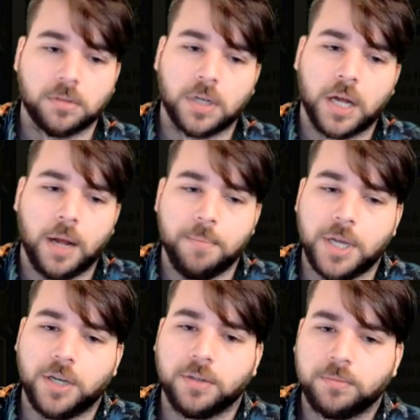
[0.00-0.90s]

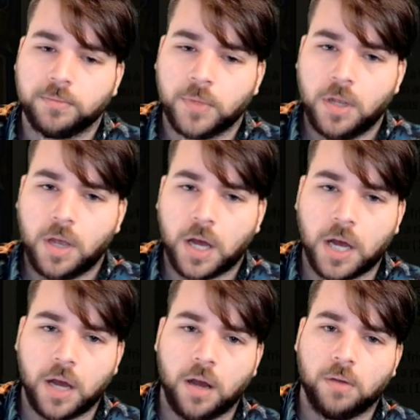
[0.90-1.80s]
minion,
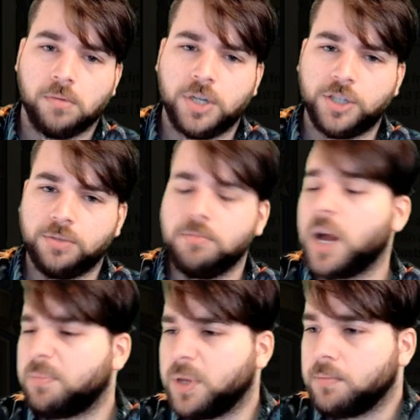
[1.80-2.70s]
which
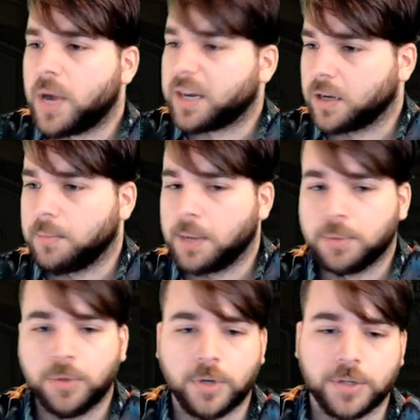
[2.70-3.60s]
might come up,
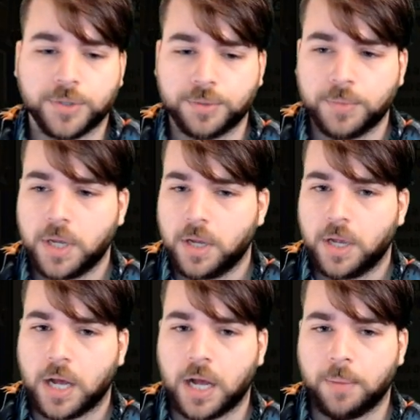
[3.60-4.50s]
who knows.
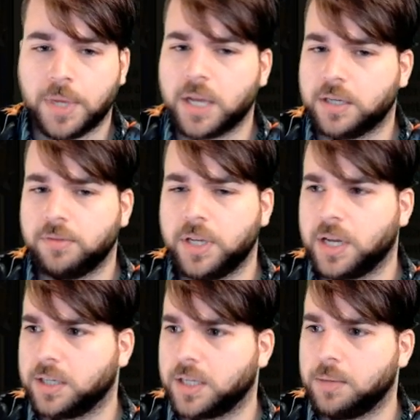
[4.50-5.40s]
But yeah, definitely a
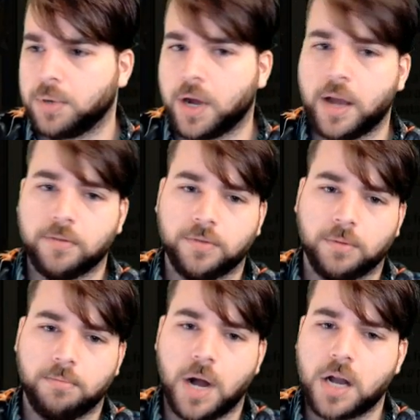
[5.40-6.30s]
card to keep an eye out for.
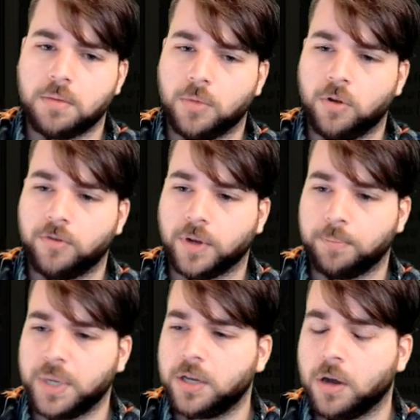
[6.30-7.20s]
Muck Morpher,
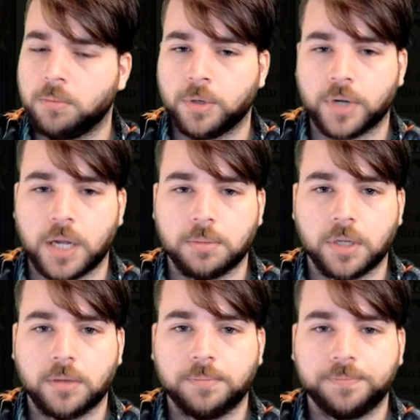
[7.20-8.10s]
big combo
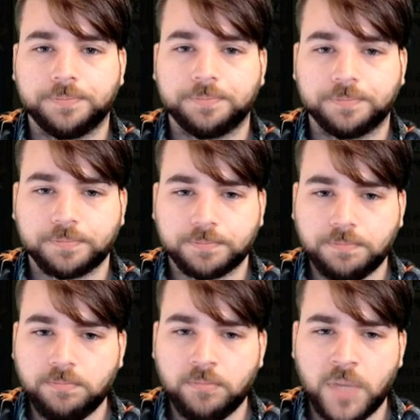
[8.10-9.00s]
enabler.
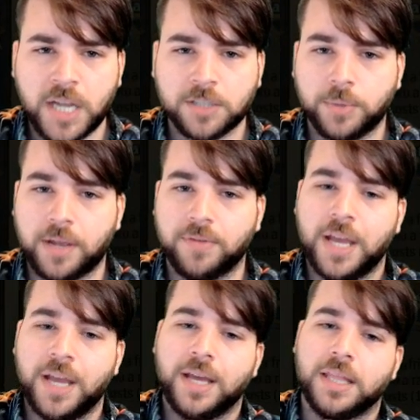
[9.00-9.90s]
Next we have
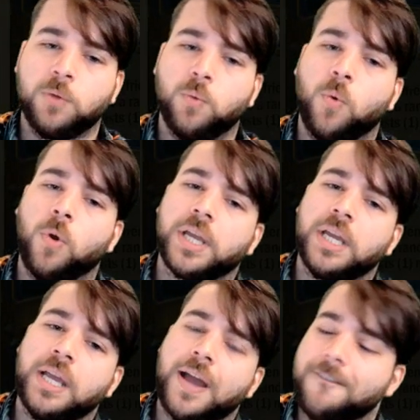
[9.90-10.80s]
the
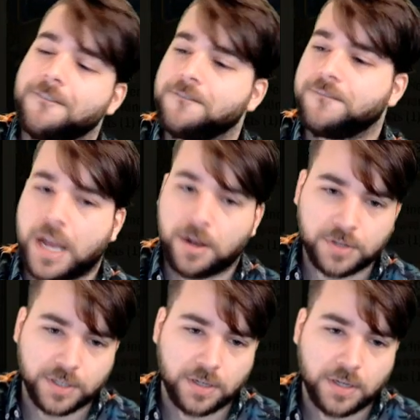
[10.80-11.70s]
Walking
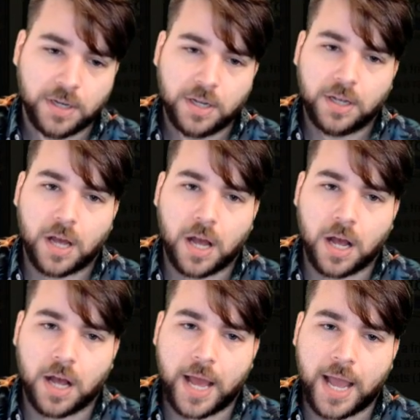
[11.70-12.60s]
Fountain,
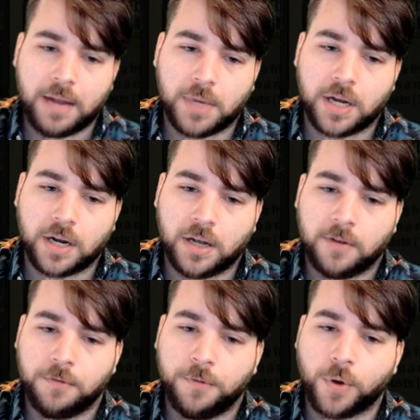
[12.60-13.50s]
8 mana,
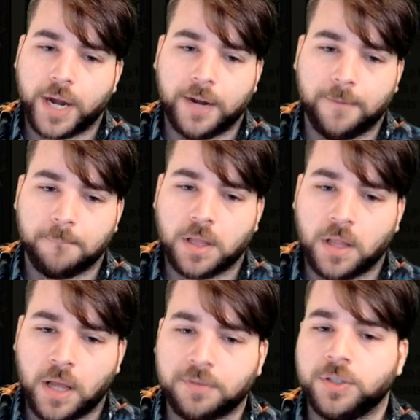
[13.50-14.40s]
4/8,
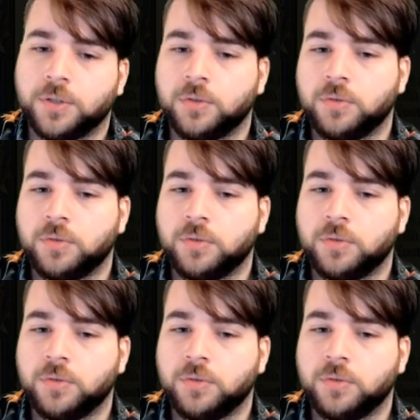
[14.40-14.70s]
Lifesteal,